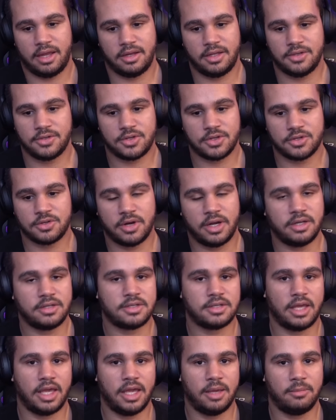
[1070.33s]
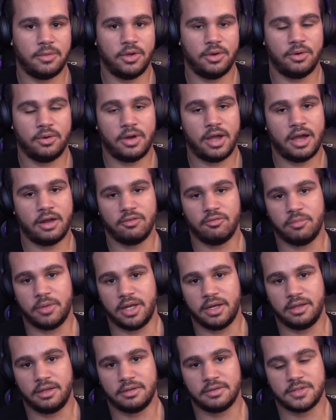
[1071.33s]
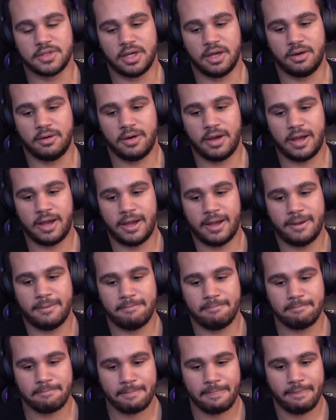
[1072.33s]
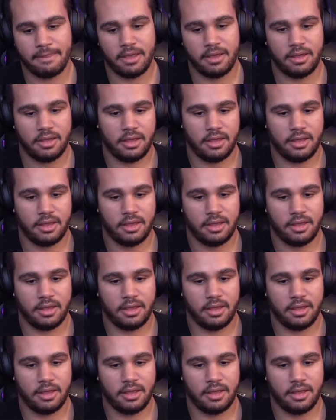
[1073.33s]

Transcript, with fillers: and he's just trying to scam you out of money. So um,